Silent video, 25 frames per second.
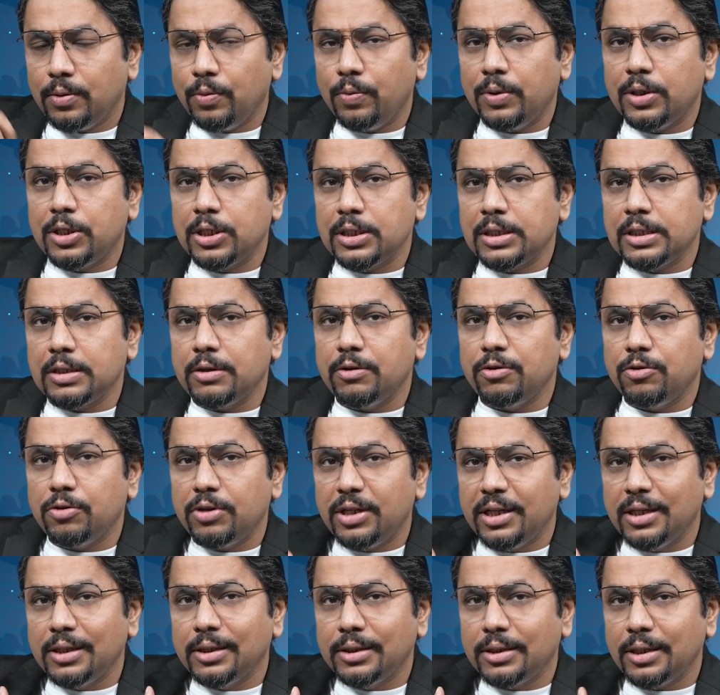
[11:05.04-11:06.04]
which is a
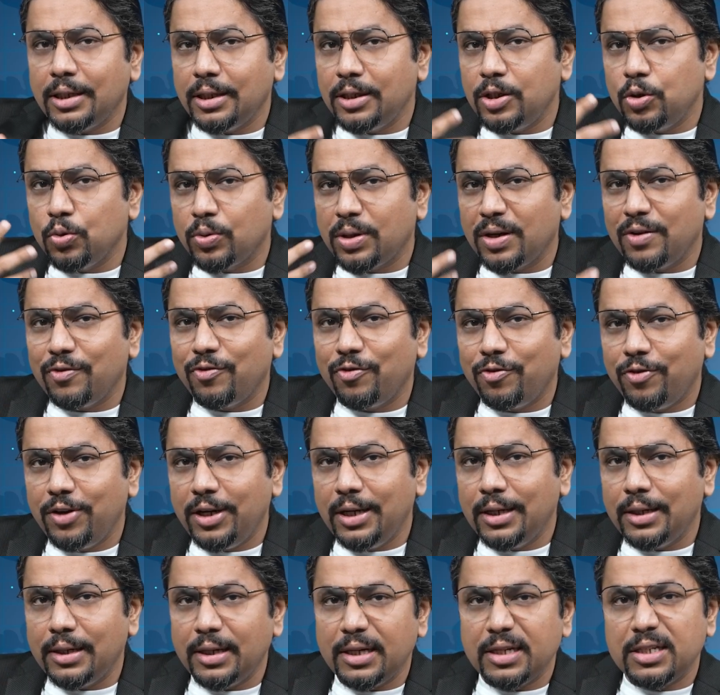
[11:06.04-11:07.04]
real thing, you can
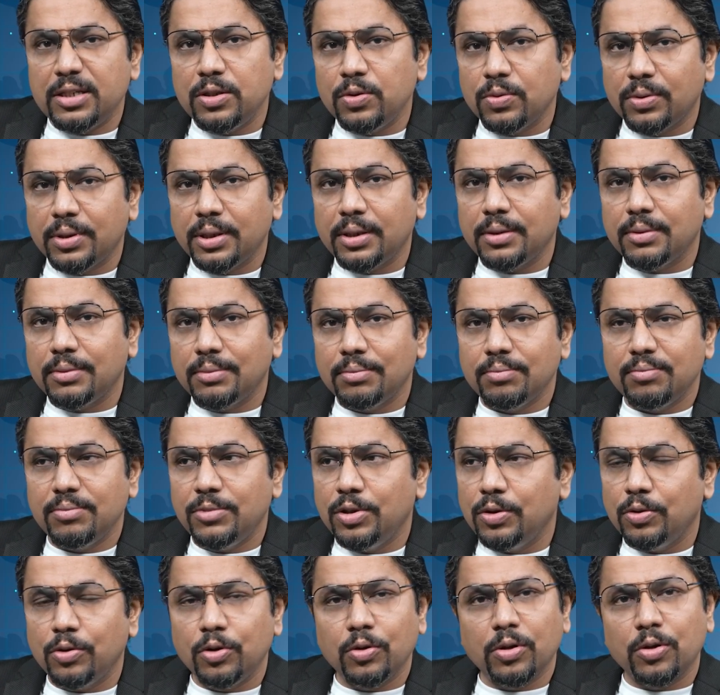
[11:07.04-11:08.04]
feel it,
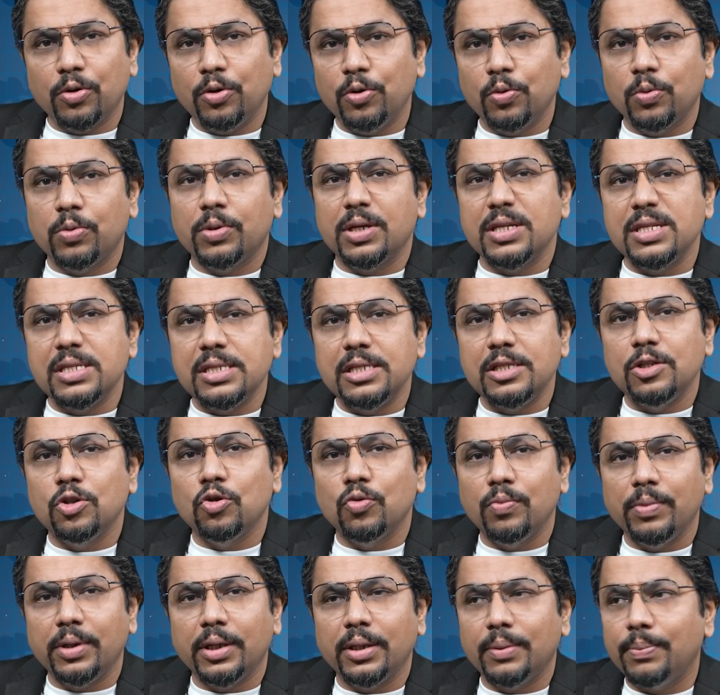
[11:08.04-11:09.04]
you're going to
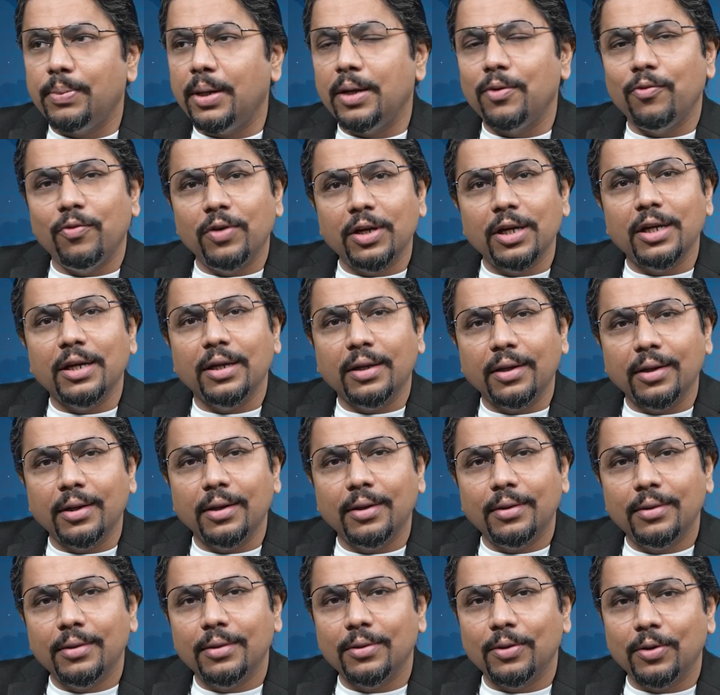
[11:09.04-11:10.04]
consume it by wearing
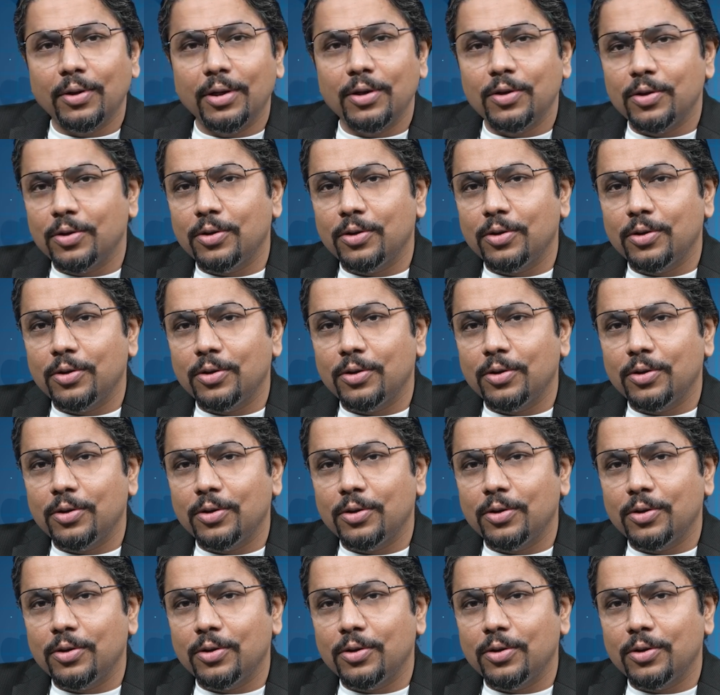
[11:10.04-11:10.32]
it, right?